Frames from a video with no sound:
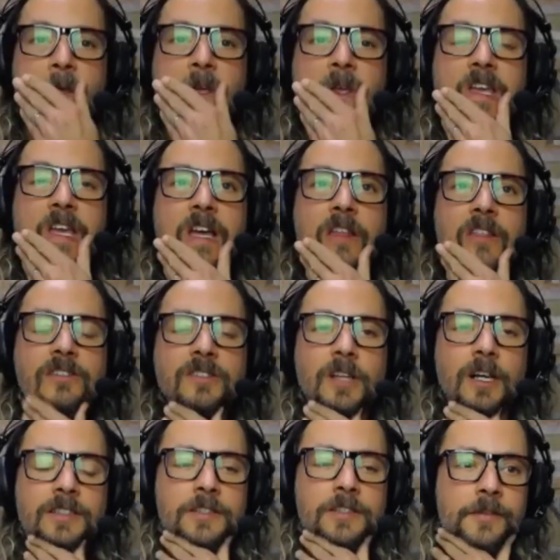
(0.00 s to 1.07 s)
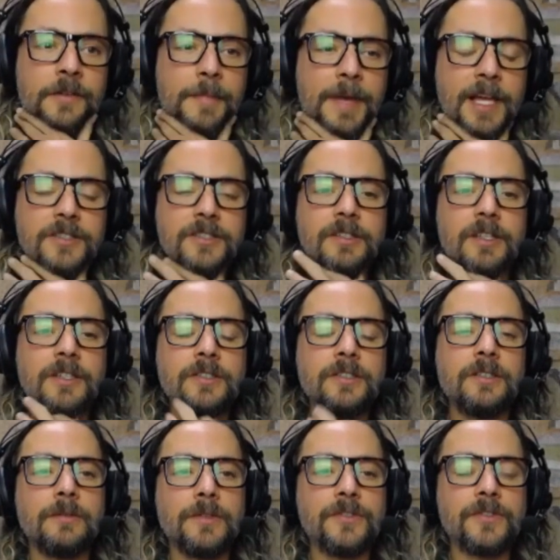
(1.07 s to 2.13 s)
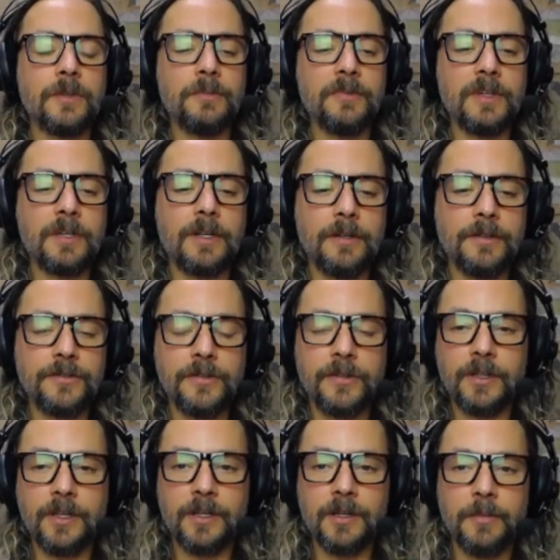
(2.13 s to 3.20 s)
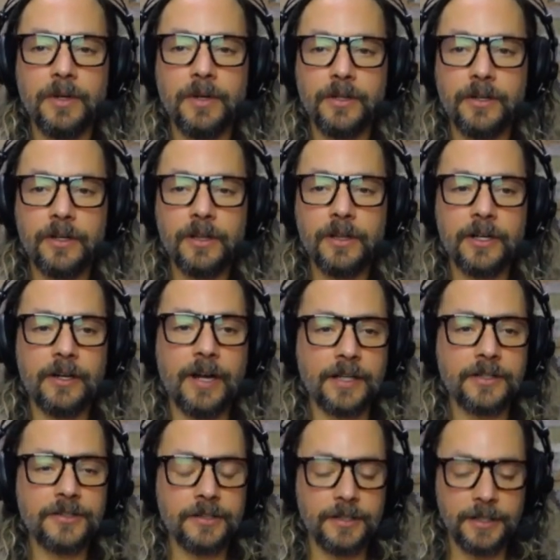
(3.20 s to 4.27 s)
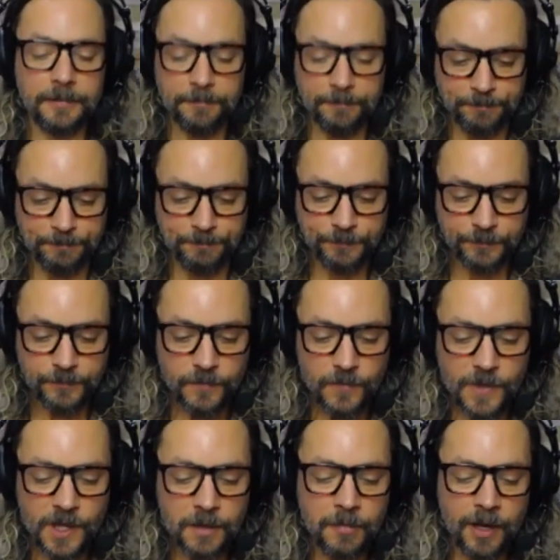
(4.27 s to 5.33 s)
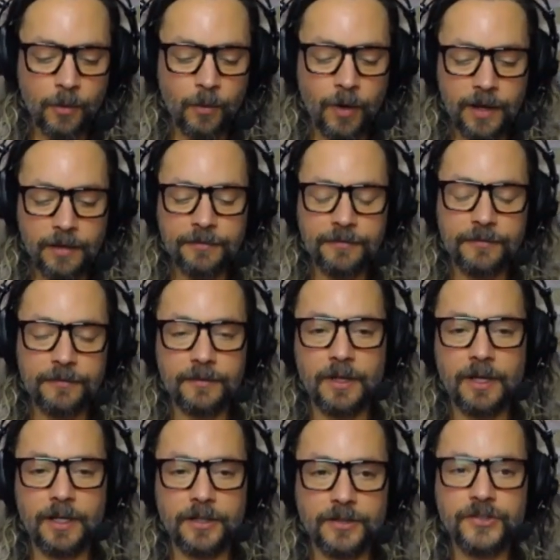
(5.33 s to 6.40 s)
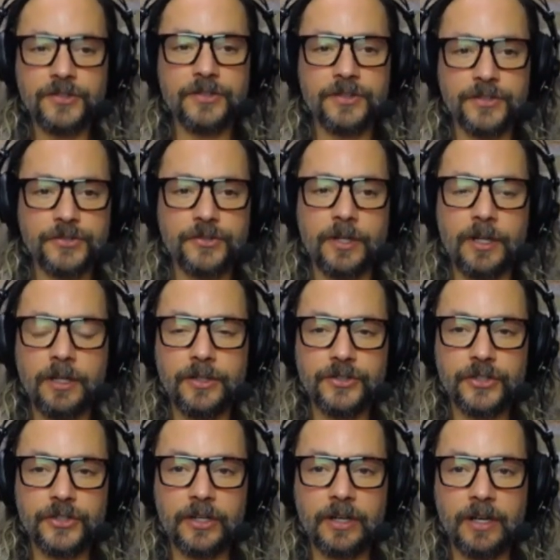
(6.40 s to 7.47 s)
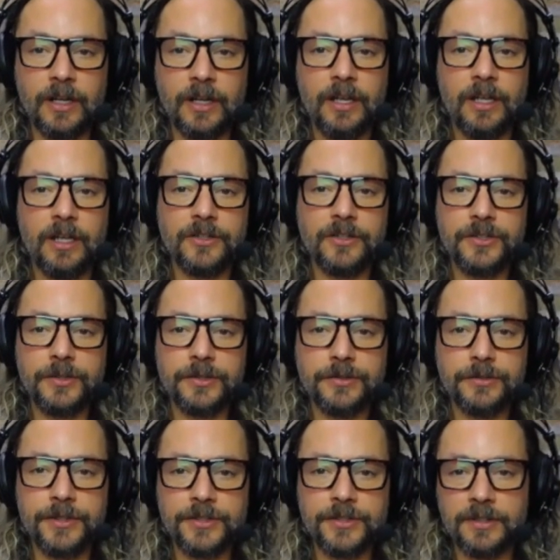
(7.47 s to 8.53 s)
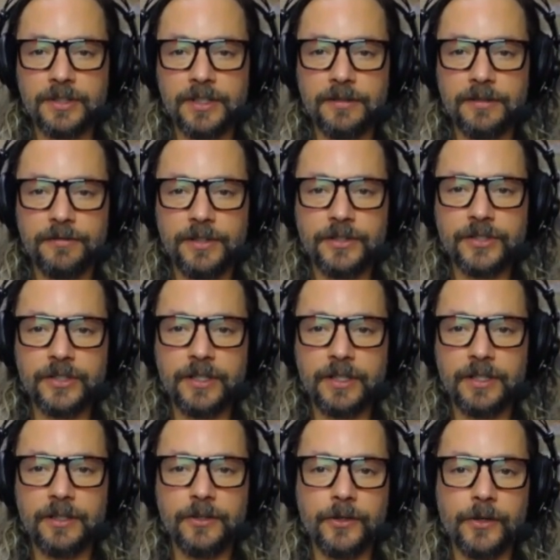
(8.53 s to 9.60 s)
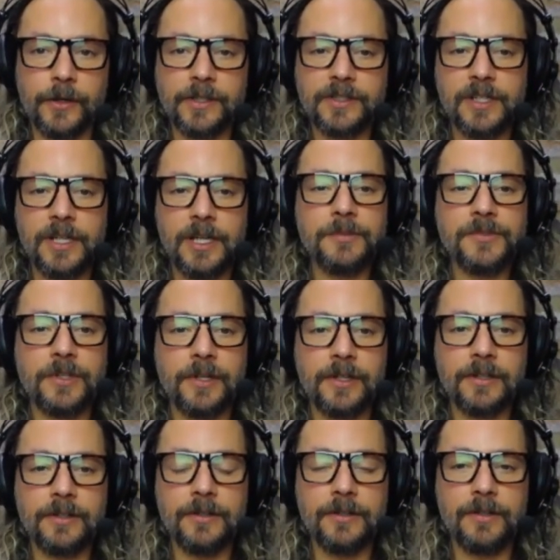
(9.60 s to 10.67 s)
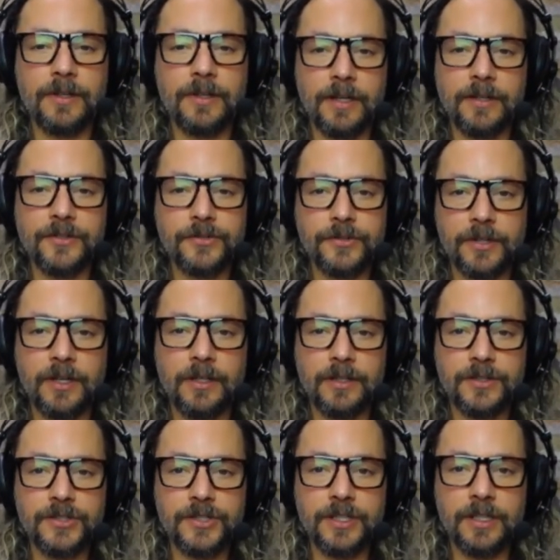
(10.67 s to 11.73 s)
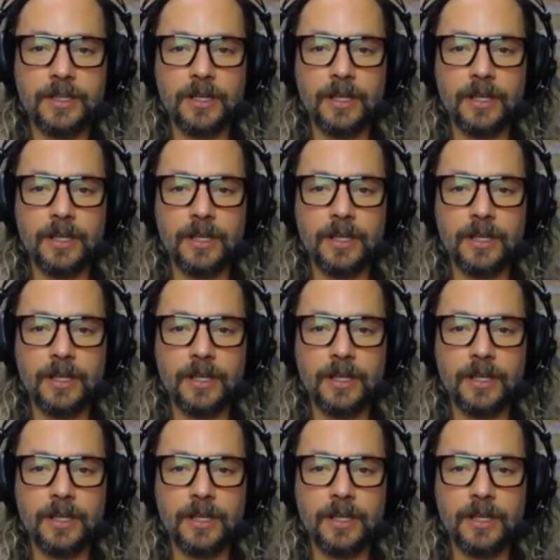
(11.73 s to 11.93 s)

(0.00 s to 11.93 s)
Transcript: Yeah, this loss of imagination was something I was thinking about earlier, actually. My wife, she's an astrologer, and she was recently featured in a New York Times article on astrology.